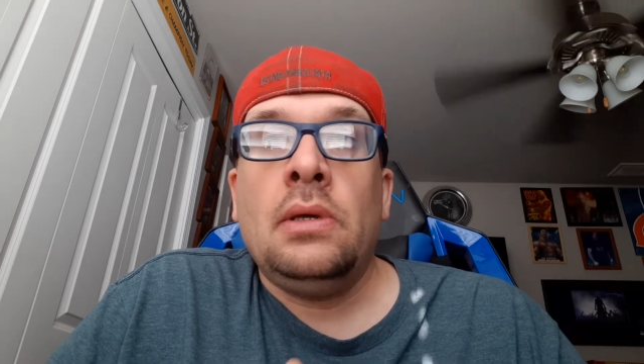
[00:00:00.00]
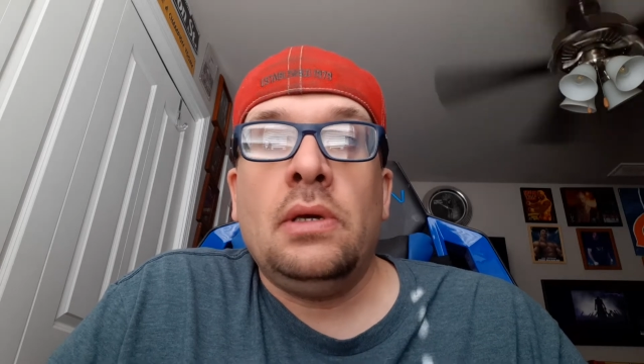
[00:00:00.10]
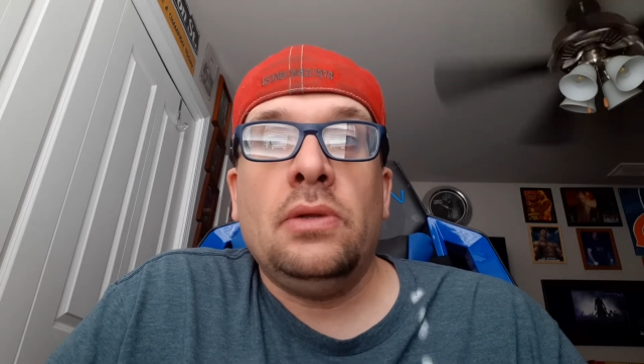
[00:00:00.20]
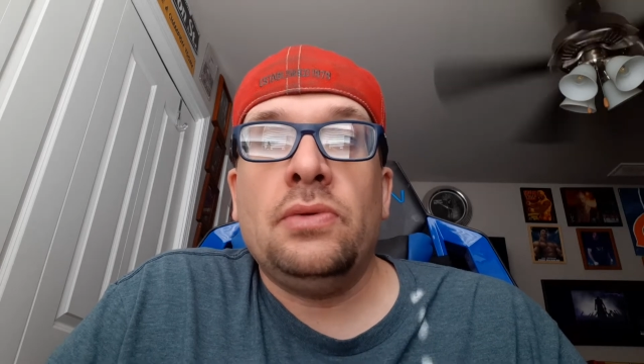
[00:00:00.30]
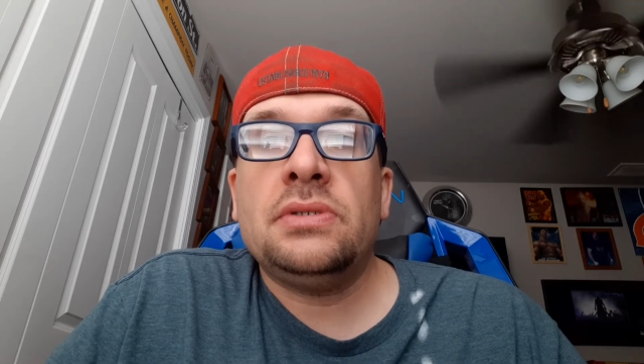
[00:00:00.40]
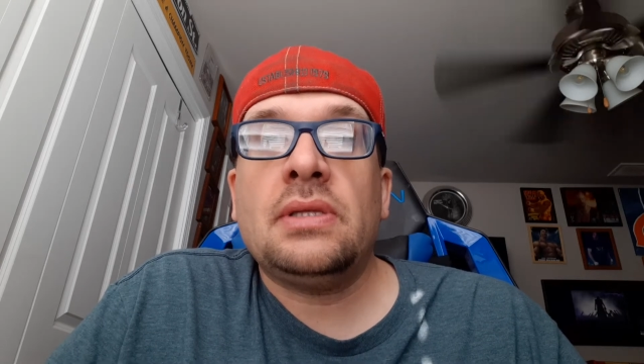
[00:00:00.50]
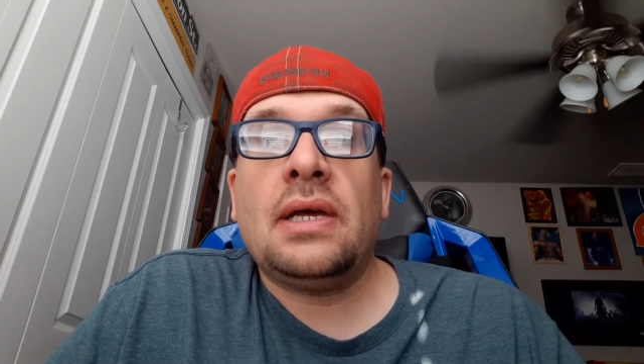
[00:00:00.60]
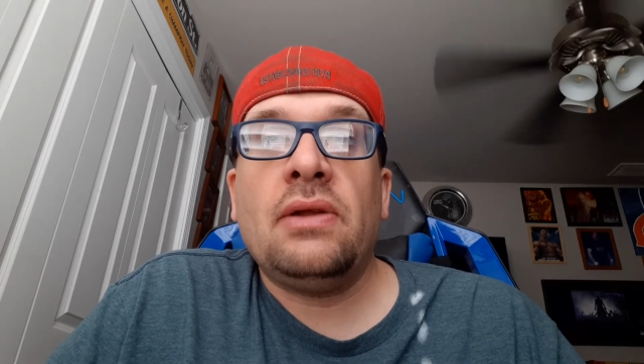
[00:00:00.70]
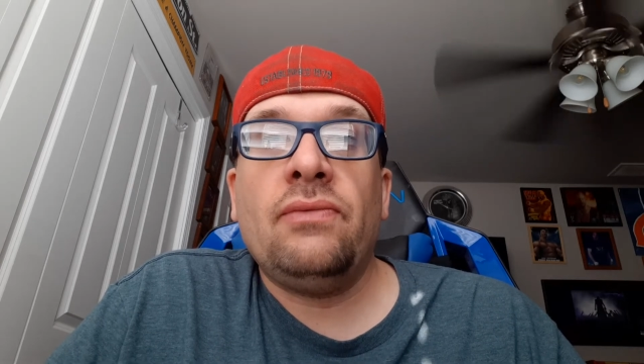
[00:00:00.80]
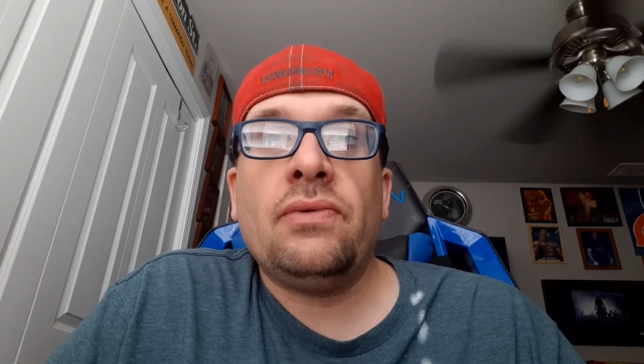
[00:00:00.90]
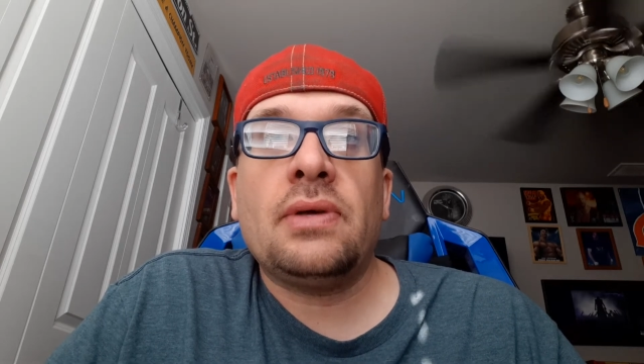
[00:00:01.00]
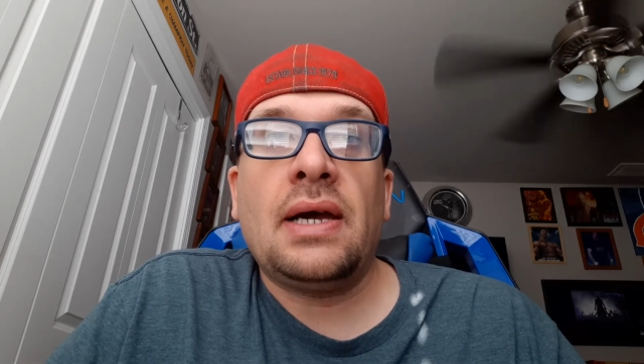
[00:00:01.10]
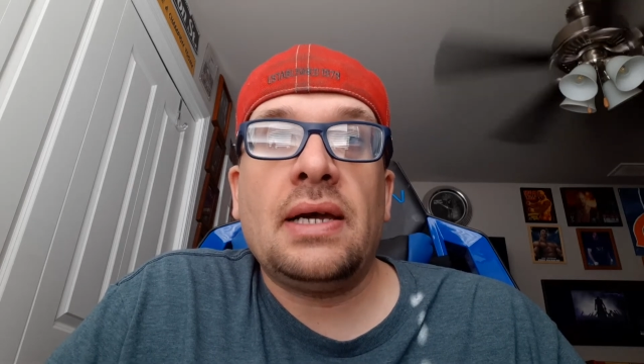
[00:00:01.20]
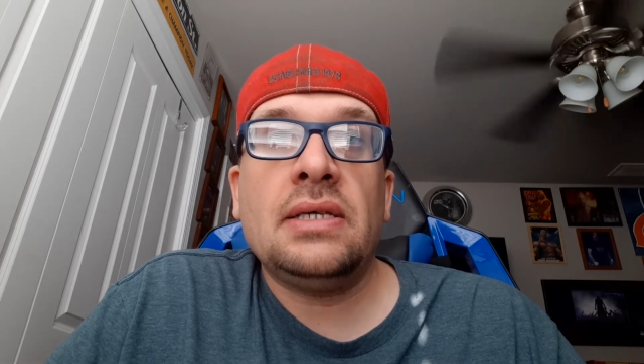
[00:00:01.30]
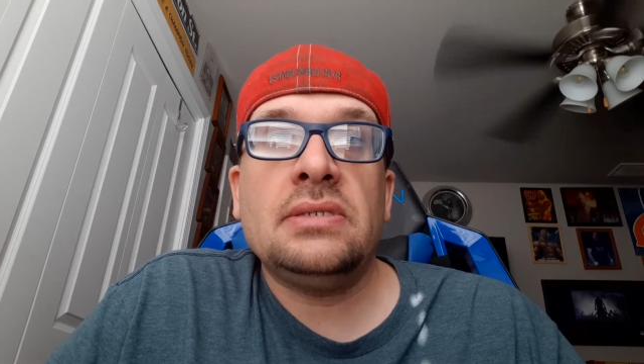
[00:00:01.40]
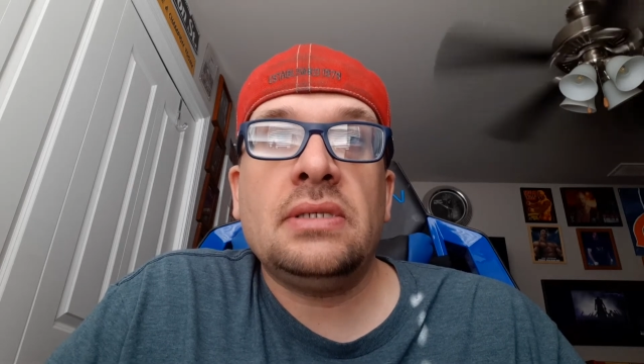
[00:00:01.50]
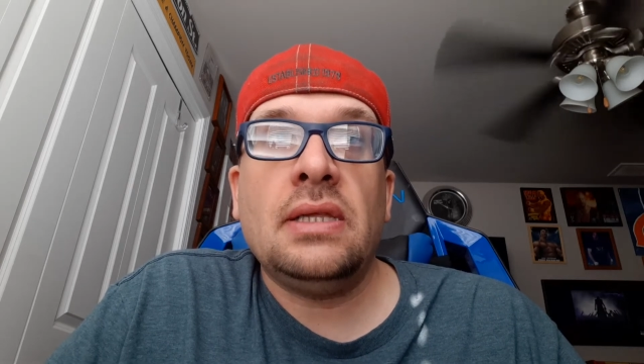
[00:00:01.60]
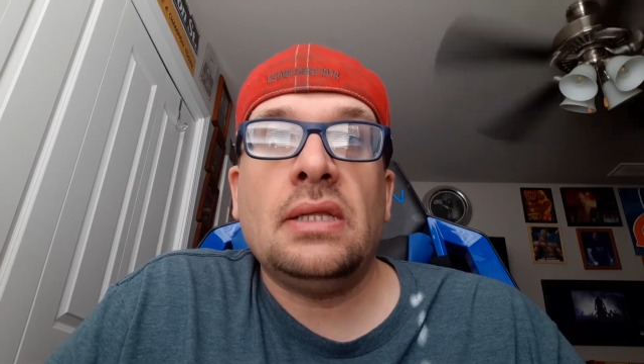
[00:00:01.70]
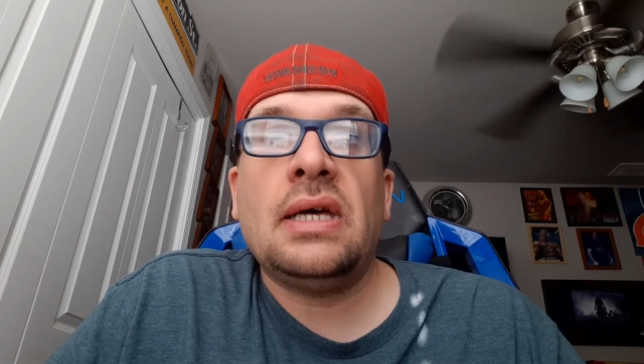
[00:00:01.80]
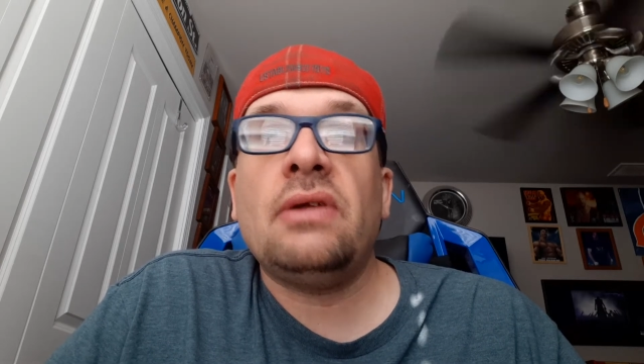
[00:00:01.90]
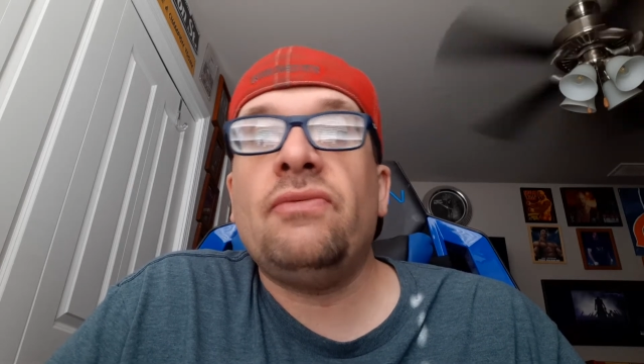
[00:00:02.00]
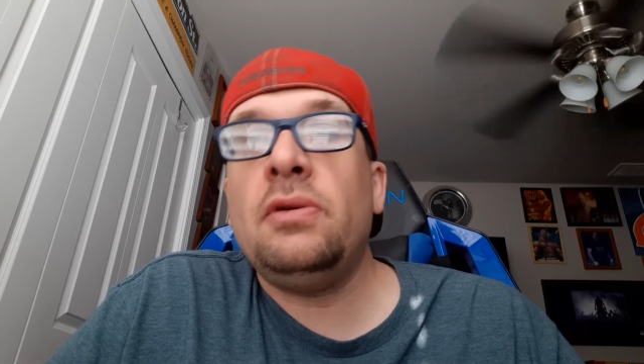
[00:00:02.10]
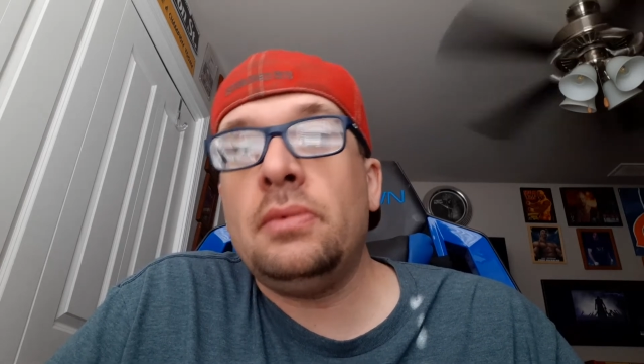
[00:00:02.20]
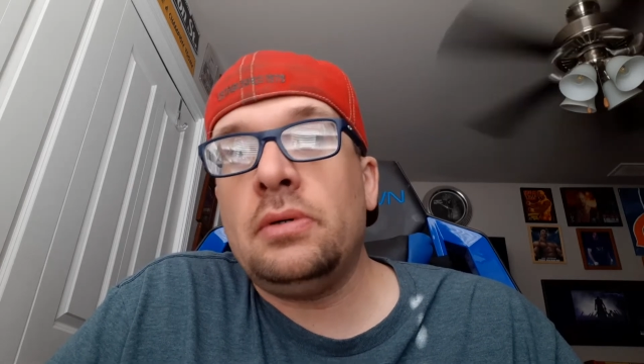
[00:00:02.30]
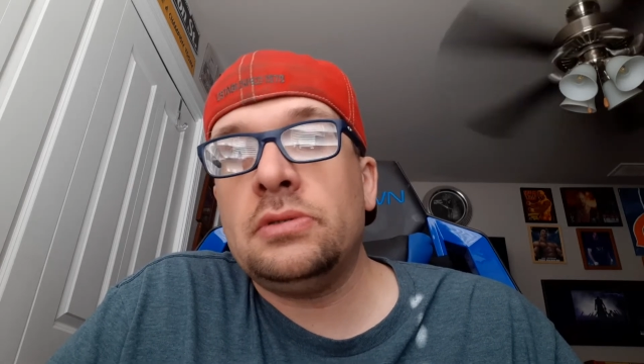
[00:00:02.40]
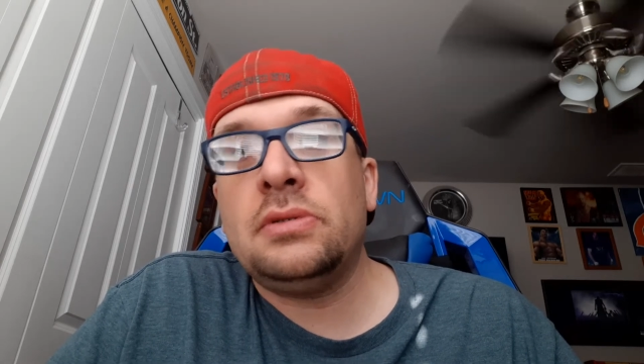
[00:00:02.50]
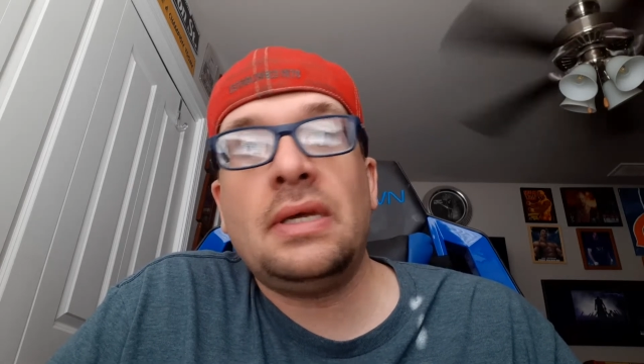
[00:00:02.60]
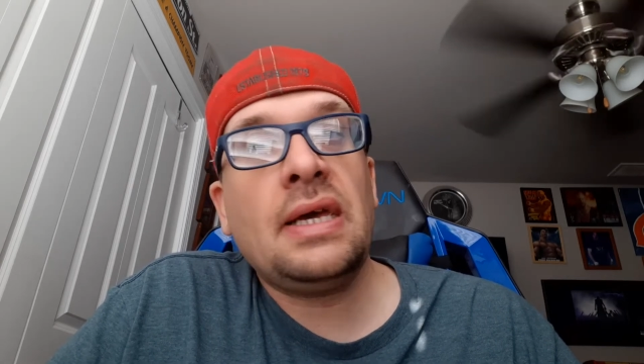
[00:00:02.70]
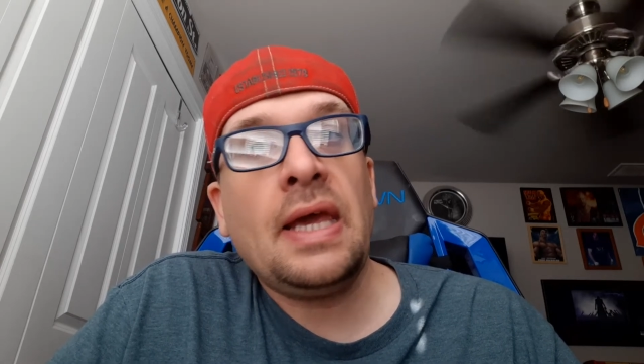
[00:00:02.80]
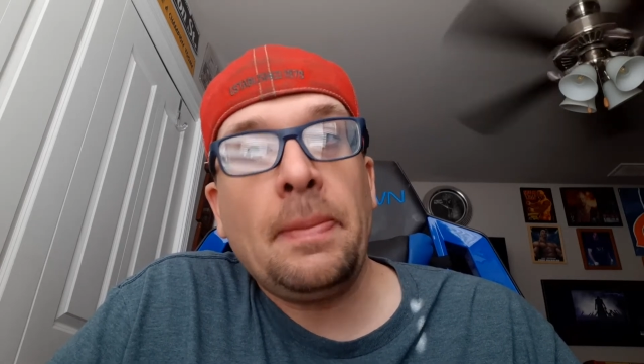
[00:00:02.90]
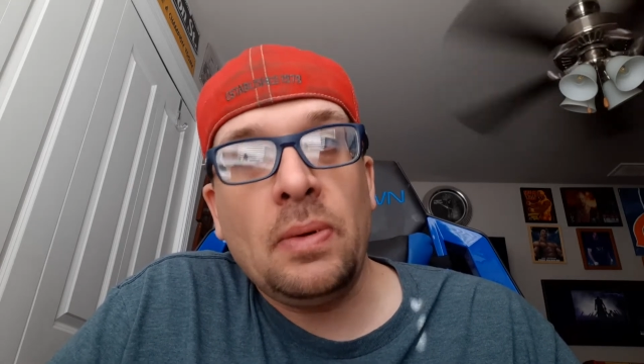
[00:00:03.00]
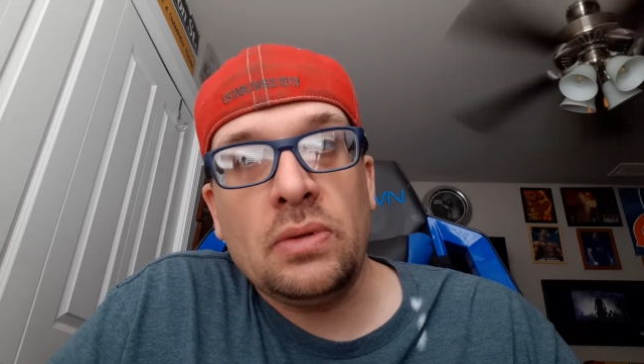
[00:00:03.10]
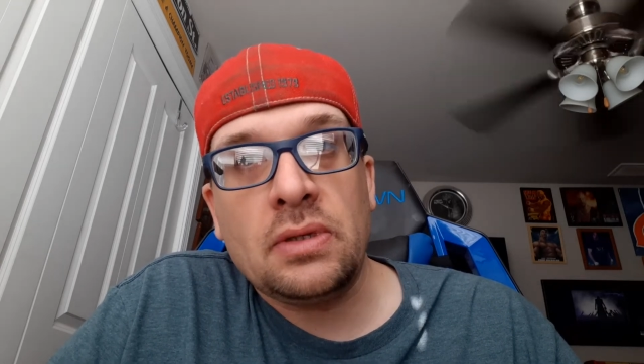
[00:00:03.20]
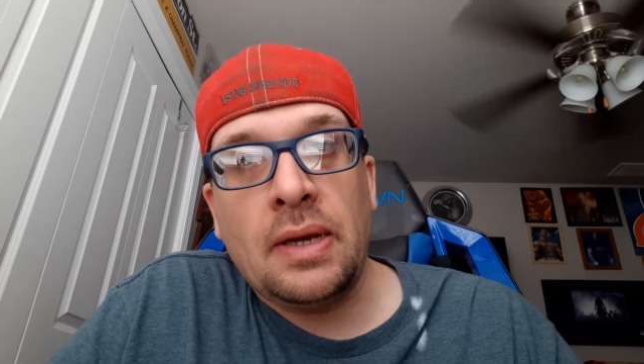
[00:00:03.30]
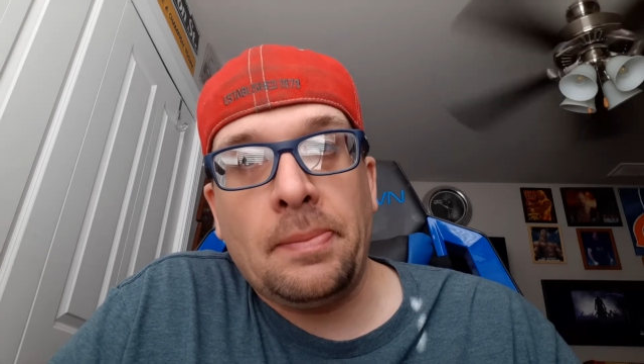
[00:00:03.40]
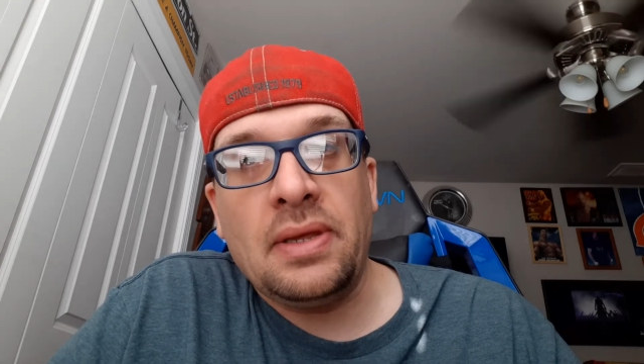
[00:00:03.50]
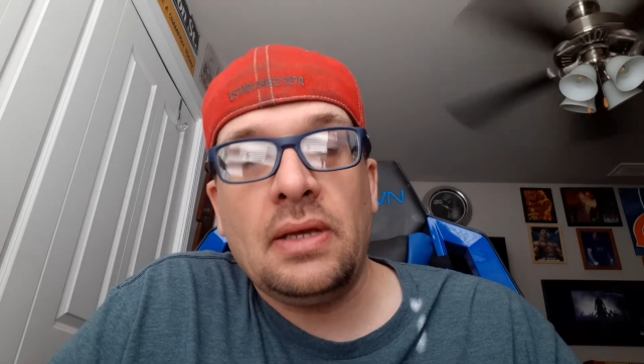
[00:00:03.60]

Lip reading: You know, there's a lot of guys and a lot of females not happy with the company,